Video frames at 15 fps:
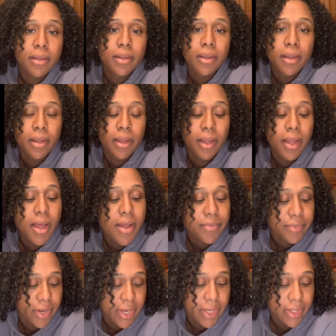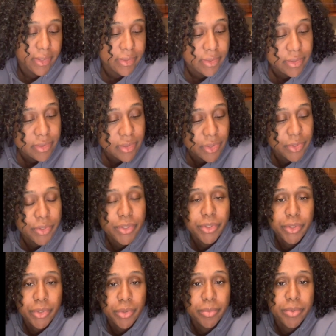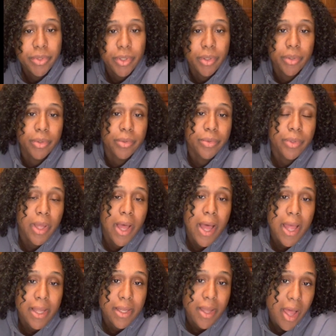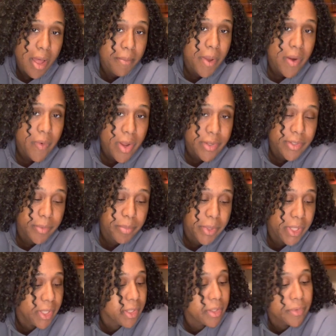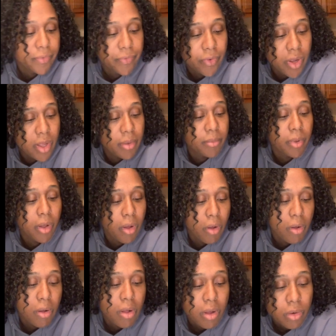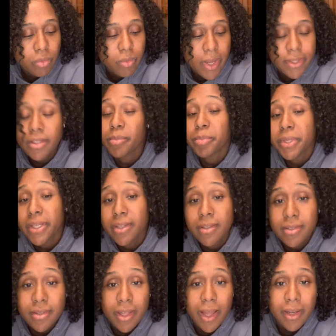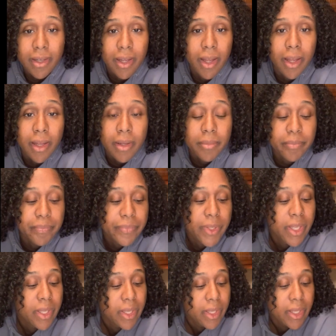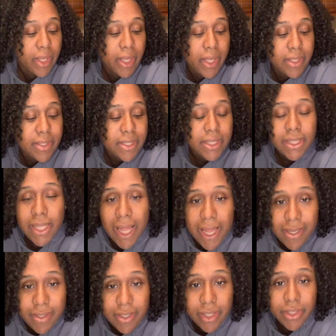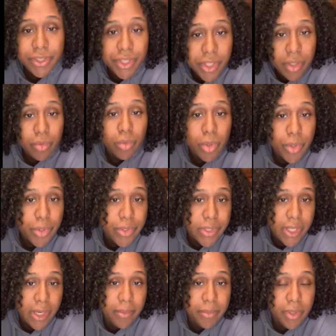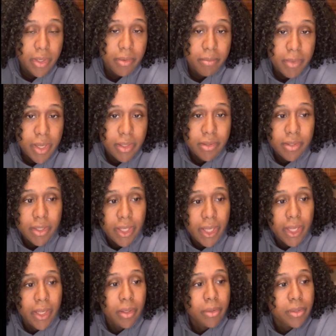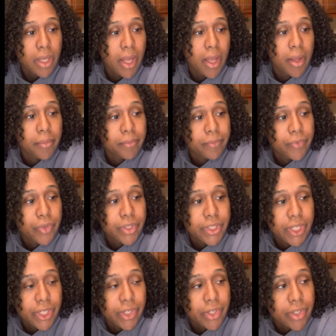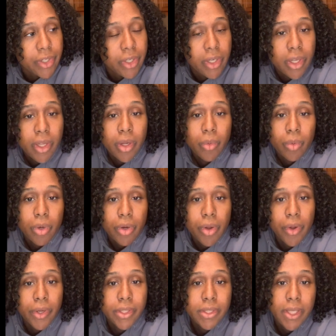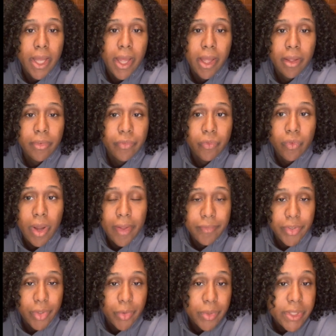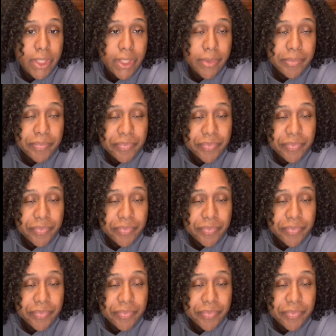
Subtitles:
Alright, YouTube. So I got my recipe from allrecipes.com. It's classic dinner rolls that I'm gonna make today for dinner. We're going to have ravioli.